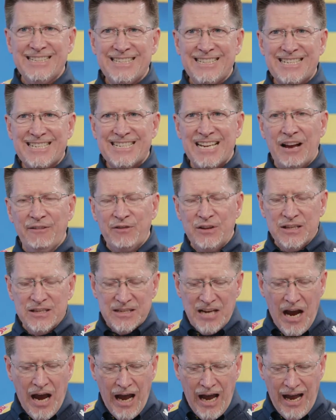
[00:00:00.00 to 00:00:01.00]

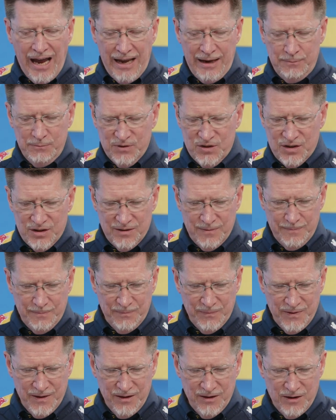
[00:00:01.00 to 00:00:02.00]
seven times
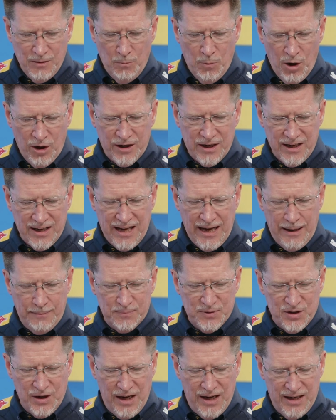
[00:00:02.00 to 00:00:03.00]
the market
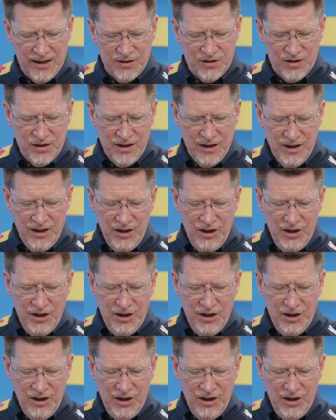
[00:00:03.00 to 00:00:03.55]
cap size.